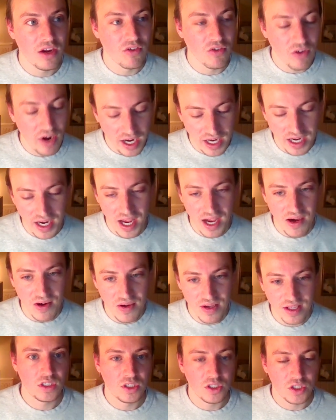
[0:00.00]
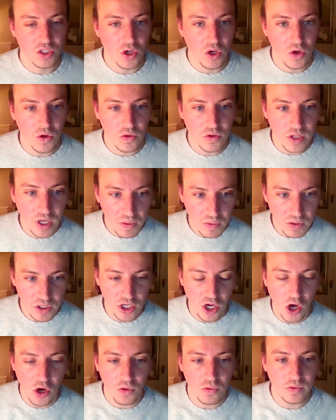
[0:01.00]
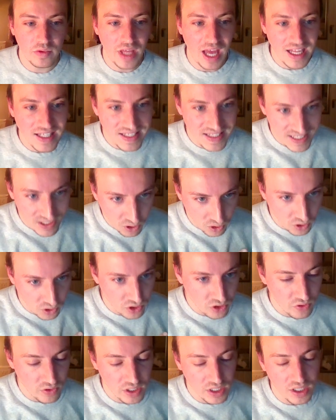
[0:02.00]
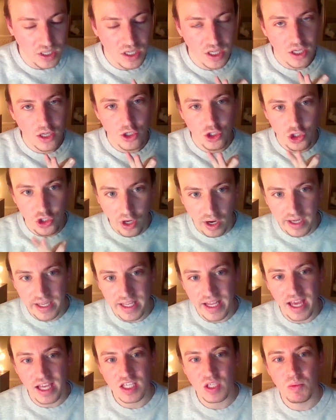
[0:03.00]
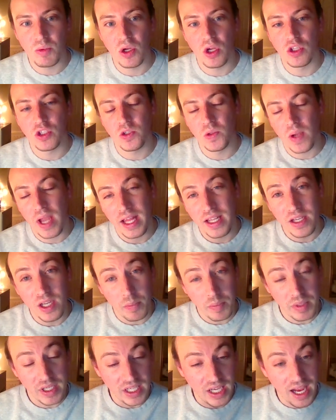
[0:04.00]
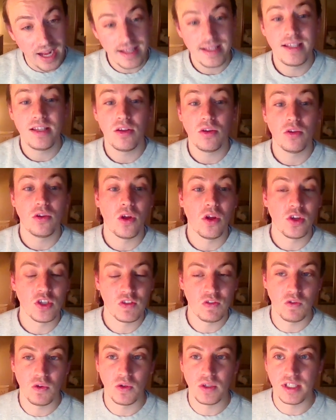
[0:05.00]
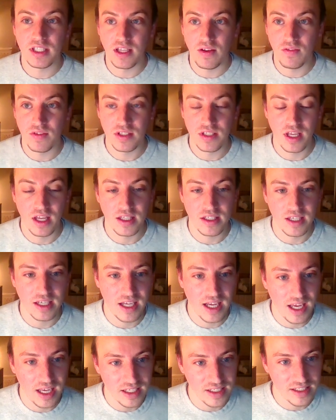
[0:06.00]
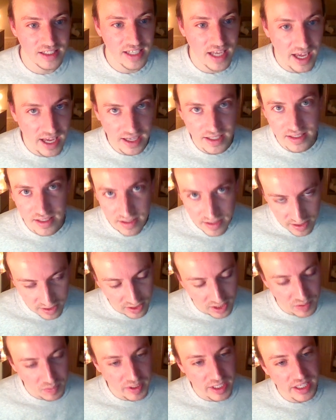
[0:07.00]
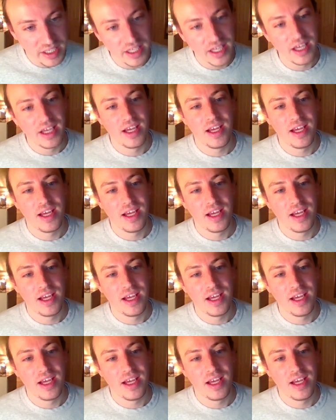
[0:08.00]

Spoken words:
right now. So there we go. That's the order in shiny Espeon. So it ended up being $82.47. Again, tax is killing me.